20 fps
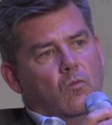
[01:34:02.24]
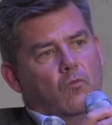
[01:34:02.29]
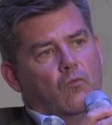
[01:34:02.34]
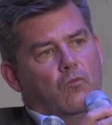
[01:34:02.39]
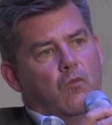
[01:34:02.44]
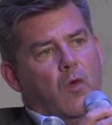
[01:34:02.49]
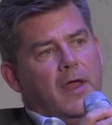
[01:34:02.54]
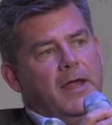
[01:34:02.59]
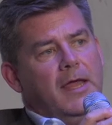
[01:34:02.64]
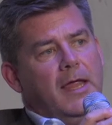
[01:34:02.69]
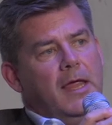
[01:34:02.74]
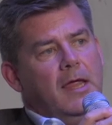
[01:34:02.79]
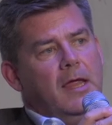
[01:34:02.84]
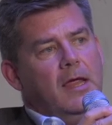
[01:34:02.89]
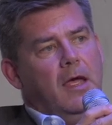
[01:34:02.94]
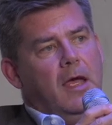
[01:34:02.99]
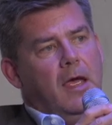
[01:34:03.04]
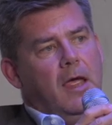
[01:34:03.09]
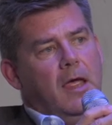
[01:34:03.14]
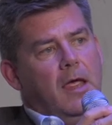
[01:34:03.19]

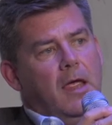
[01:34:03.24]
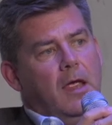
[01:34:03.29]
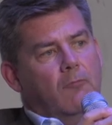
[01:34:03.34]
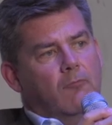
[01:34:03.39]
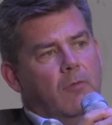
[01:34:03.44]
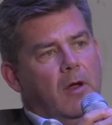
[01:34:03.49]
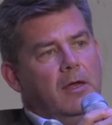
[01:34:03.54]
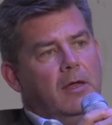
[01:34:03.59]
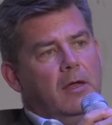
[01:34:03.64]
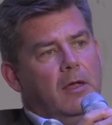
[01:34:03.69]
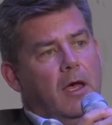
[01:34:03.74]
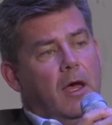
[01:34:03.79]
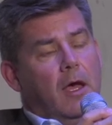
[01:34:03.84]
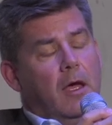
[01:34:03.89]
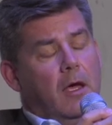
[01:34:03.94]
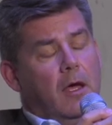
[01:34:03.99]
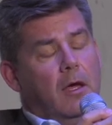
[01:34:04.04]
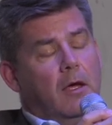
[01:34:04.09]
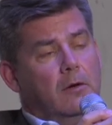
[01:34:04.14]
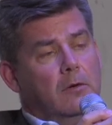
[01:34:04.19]
running, a, running,
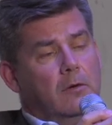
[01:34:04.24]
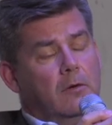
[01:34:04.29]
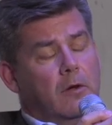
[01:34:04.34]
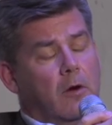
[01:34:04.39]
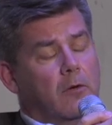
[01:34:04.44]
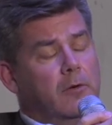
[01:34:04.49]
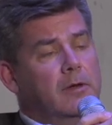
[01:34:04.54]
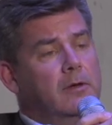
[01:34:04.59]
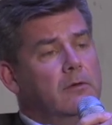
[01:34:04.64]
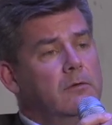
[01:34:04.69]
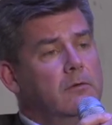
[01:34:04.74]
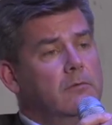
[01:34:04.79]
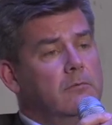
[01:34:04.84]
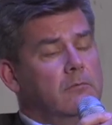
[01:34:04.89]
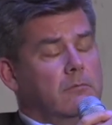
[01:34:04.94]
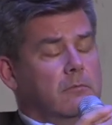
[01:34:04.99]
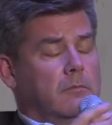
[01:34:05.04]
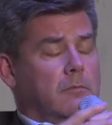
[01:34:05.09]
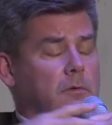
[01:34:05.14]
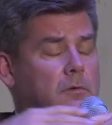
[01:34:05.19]
uh, going,
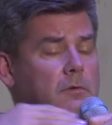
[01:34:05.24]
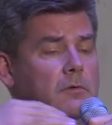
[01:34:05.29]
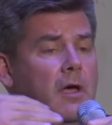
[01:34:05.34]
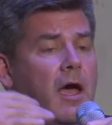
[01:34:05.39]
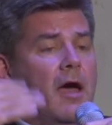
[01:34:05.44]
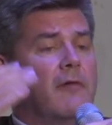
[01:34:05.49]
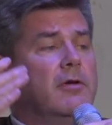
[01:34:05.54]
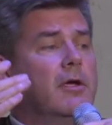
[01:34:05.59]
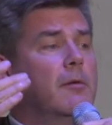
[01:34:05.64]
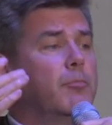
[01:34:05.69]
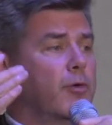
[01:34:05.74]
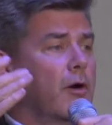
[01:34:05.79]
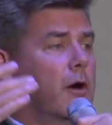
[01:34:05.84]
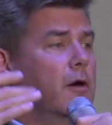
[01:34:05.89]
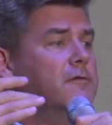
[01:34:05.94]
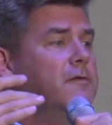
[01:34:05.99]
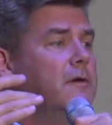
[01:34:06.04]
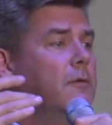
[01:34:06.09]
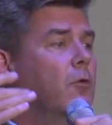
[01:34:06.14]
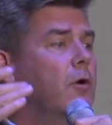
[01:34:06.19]
having a
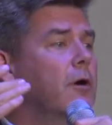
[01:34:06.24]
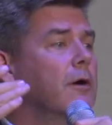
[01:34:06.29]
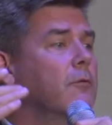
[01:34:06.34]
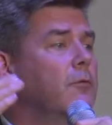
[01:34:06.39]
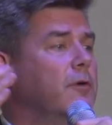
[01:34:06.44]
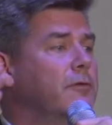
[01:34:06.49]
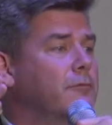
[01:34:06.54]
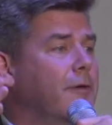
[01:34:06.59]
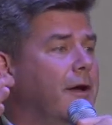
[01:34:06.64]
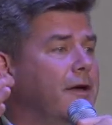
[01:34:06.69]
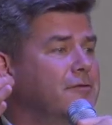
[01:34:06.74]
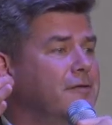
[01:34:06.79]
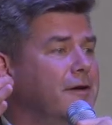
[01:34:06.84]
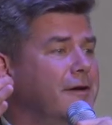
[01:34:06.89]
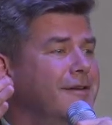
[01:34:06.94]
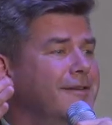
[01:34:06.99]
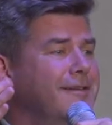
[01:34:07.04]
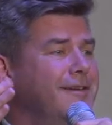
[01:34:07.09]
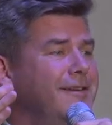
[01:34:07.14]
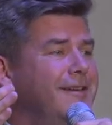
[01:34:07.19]
proxy war with
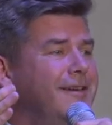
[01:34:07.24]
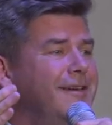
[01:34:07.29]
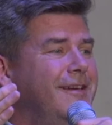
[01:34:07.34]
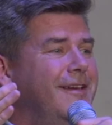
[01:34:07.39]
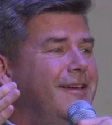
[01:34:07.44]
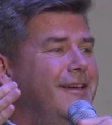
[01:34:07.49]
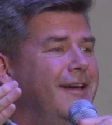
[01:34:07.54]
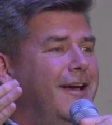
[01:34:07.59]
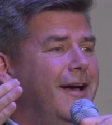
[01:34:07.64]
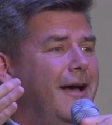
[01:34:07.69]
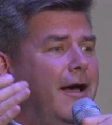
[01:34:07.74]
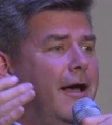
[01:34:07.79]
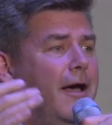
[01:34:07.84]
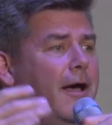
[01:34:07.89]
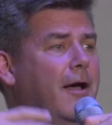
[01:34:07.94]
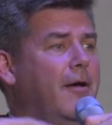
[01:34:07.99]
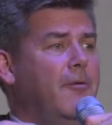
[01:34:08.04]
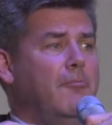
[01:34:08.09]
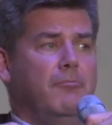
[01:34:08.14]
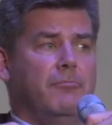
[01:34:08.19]
Russia
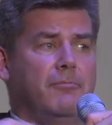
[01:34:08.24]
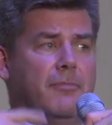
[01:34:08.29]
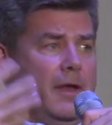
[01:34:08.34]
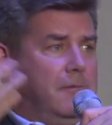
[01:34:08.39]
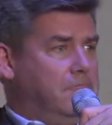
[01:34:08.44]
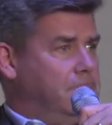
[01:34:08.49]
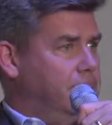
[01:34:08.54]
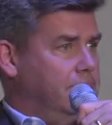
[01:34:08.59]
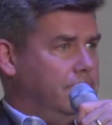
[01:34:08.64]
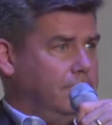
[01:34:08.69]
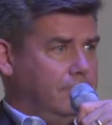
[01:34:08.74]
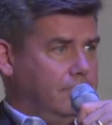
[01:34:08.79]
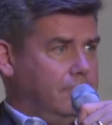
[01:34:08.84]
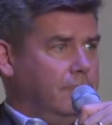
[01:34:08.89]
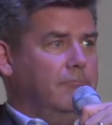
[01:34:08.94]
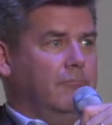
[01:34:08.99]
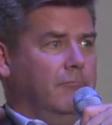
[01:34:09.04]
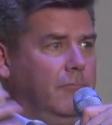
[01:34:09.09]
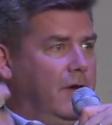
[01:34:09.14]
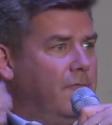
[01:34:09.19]
uh, that
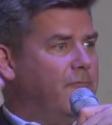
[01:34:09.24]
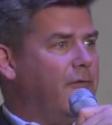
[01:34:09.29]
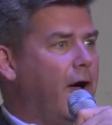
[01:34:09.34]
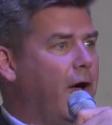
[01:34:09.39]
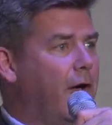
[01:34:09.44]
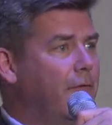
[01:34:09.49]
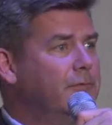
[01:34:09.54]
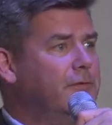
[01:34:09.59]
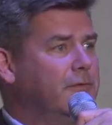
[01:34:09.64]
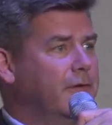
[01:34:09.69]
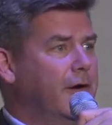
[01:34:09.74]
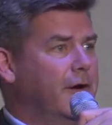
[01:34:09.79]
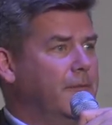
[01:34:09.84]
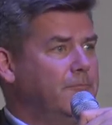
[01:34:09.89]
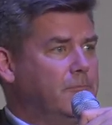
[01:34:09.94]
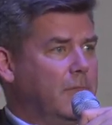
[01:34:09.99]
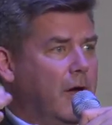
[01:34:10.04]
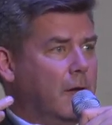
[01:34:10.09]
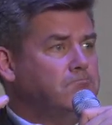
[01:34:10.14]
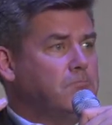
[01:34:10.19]
involves a,
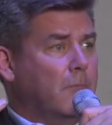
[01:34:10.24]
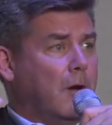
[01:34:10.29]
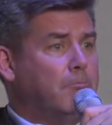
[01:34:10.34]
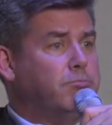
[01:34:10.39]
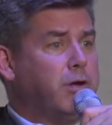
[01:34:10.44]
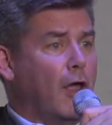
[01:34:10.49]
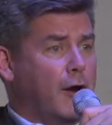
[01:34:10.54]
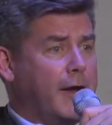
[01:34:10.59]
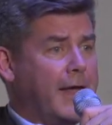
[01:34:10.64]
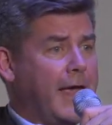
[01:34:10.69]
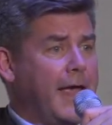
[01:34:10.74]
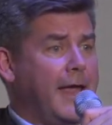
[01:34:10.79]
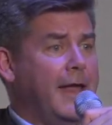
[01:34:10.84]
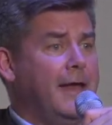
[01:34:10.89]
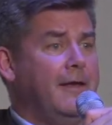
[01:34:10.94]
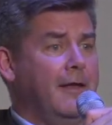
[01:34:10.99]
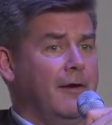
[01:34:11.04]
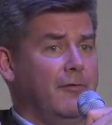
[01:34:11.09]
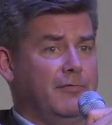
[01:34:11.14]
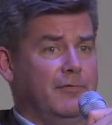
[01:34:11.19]
a, a
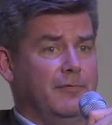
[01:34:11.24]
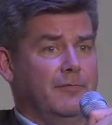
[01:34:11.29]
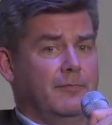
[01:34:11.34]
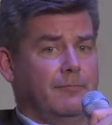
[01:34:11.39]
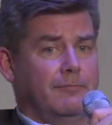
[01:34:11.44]
blockade of